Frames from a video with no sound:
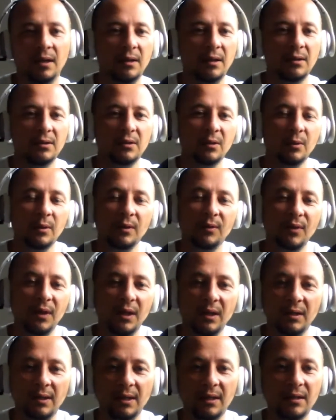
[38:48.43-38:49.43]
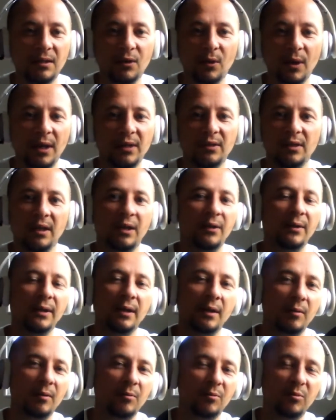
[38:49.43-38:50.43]
So if he did crash out,
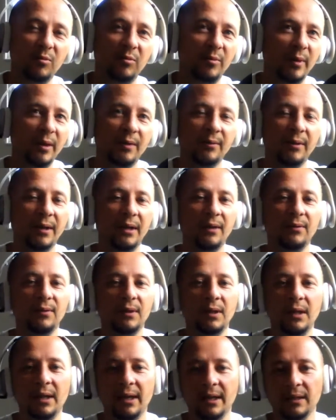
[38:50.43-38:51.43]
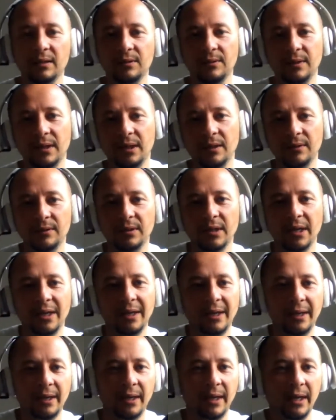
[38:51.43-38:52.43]
he'd be ready for the next round.
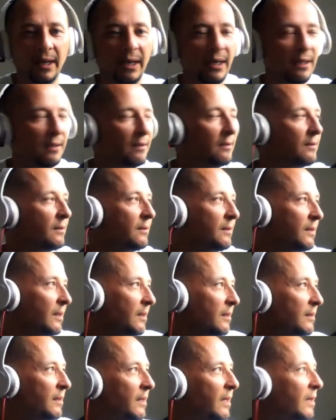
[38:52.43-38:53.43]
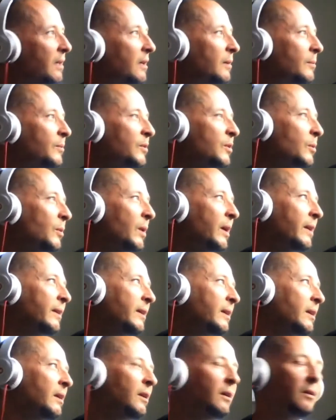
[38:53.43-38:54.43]
And the arms, the way they
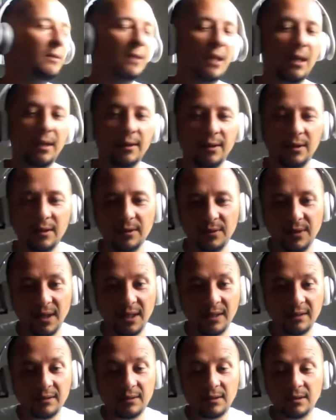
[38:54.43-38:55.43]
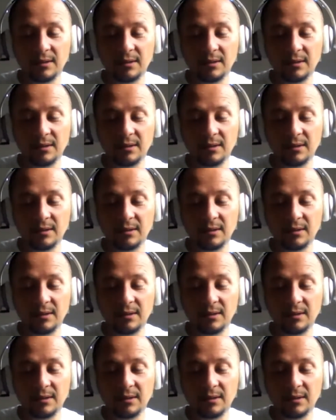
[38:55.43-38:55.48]
are, I think